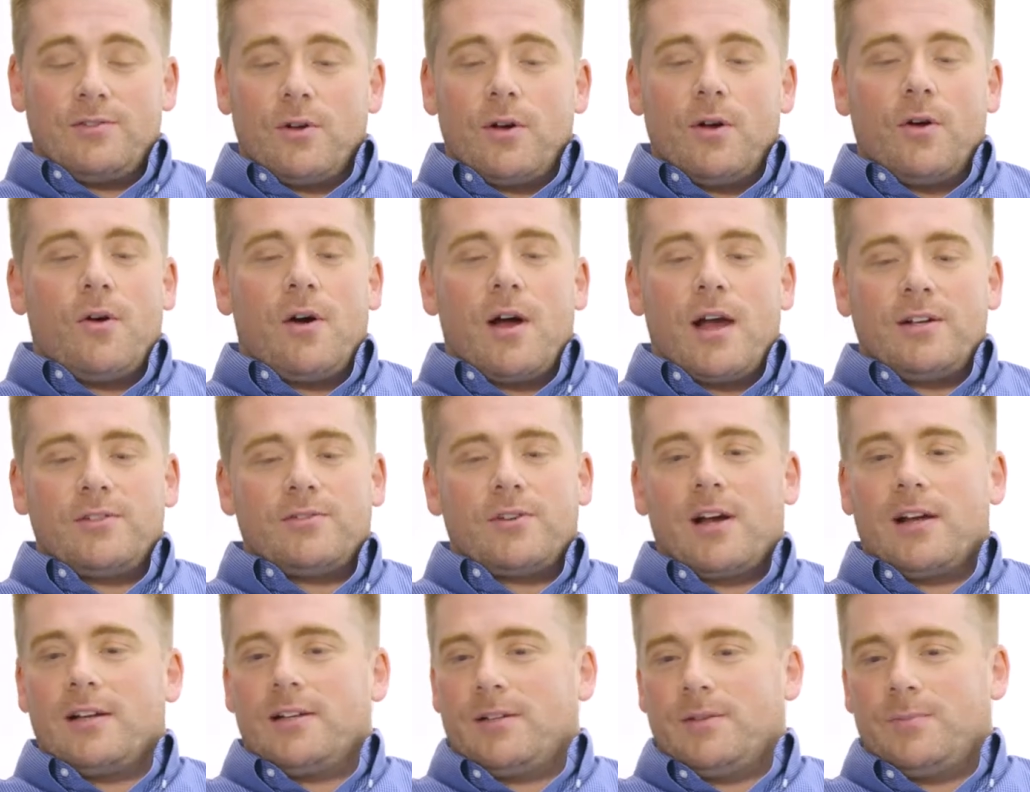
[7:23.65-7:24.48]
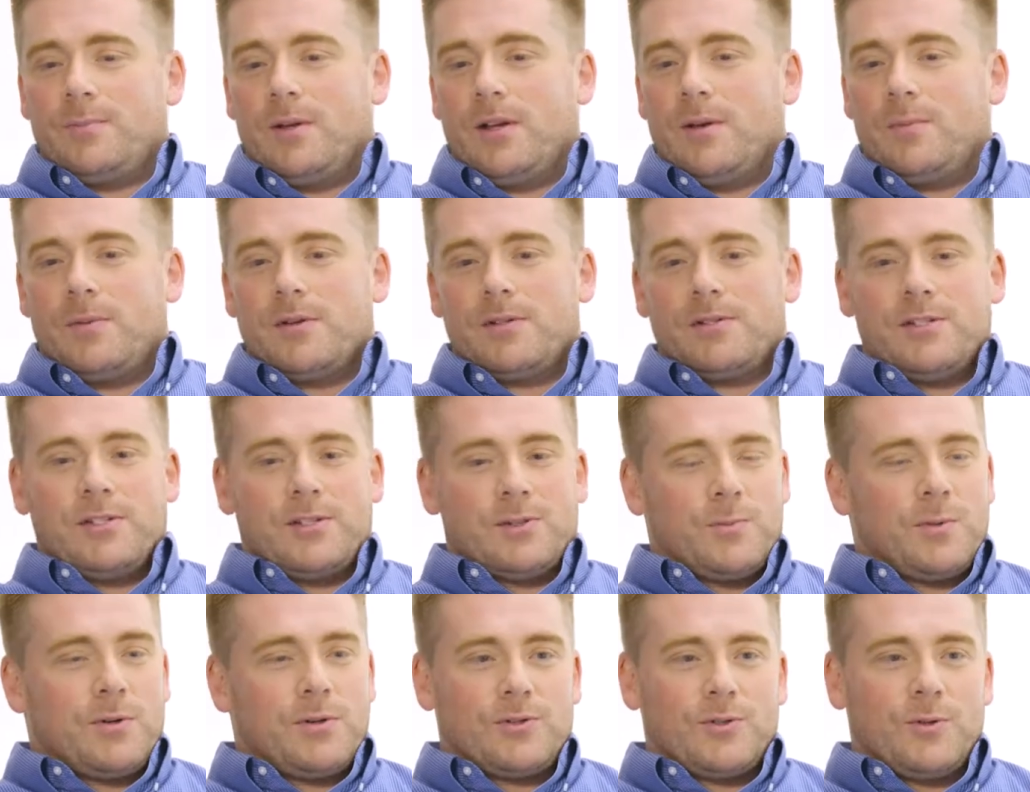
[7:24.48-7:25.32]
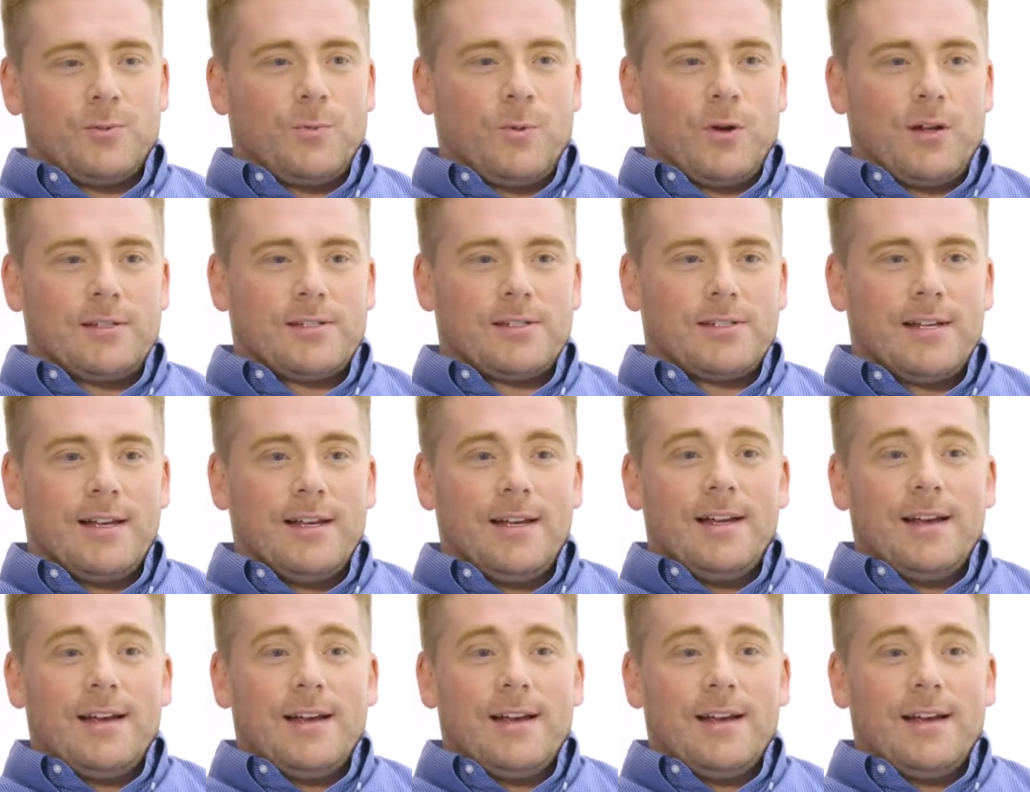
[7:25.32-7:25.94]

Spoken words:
I tried to be a business person once.